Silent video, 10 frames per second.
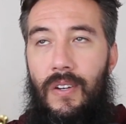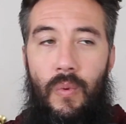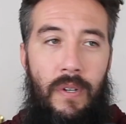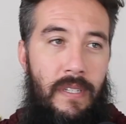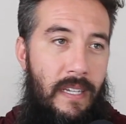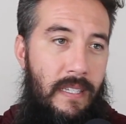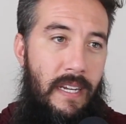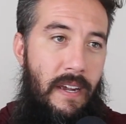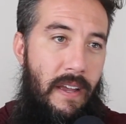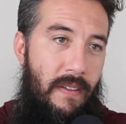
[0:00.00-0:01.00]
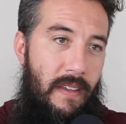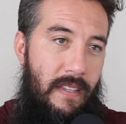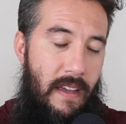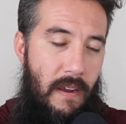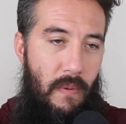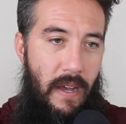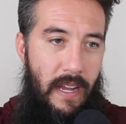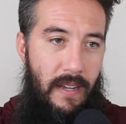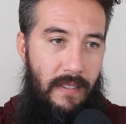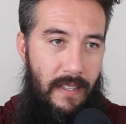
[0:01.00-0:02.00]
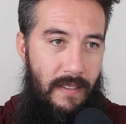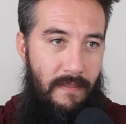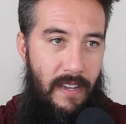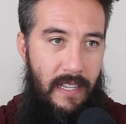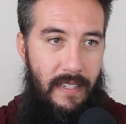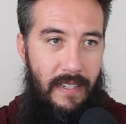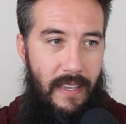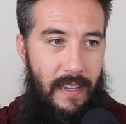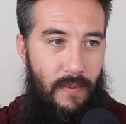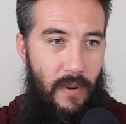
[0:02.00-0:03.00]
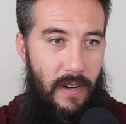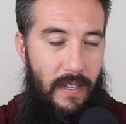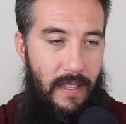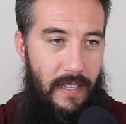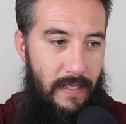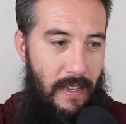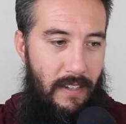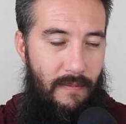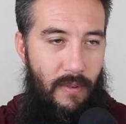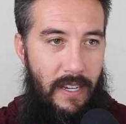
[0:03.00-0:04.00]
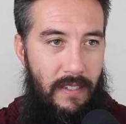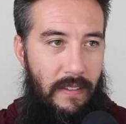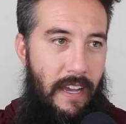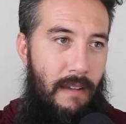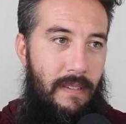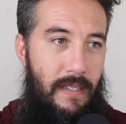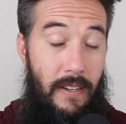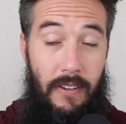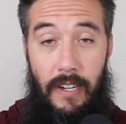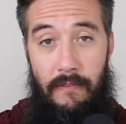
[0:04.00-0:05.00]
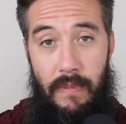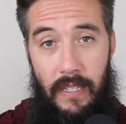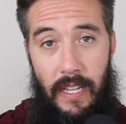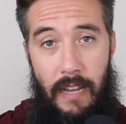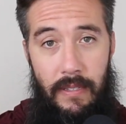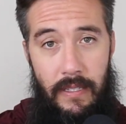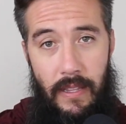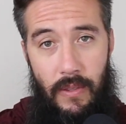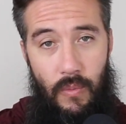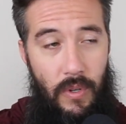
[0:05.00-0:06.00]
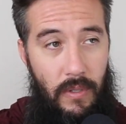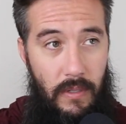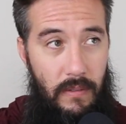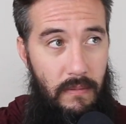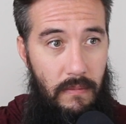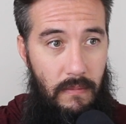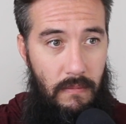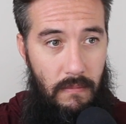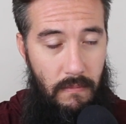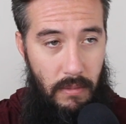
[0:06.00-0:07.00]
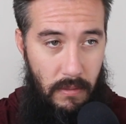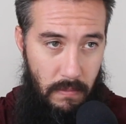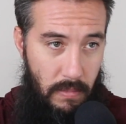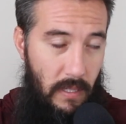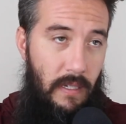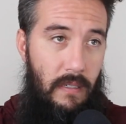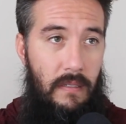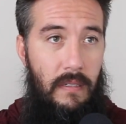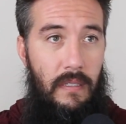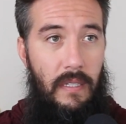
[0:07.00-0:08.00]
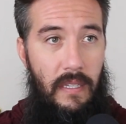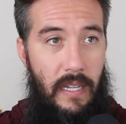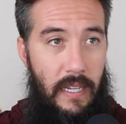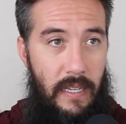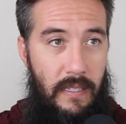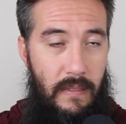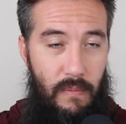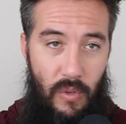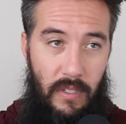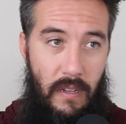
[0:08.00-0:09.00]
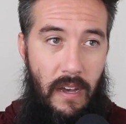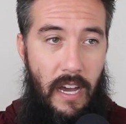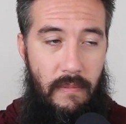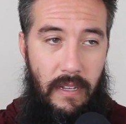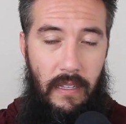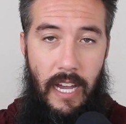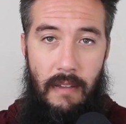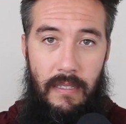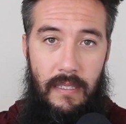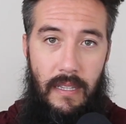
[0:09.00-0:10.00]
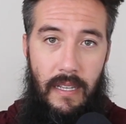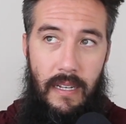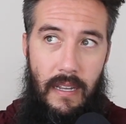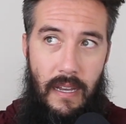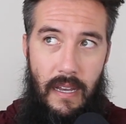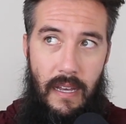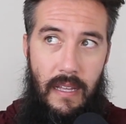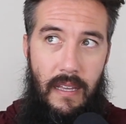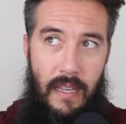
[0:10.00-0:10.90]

Worst case scenario, the entire White House gets infected, can't work, and the executive branch collapses, and then our government collapses, and the world political and I guess world economy collapses, and then